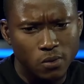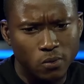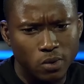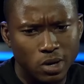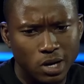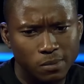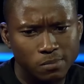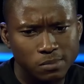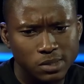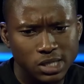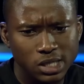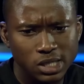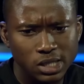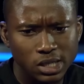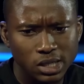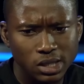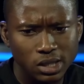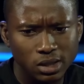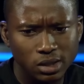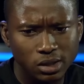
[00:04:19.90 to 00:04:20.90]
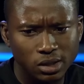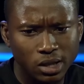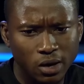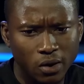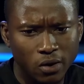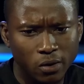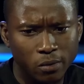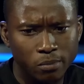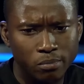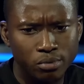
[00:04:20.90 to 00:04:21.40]
Well, I'm thinking
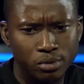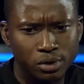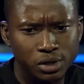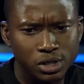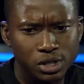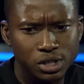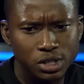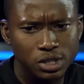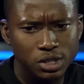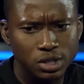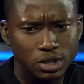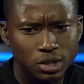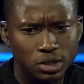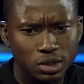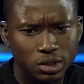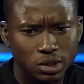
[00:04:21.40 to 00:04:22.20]
Tower Bridge.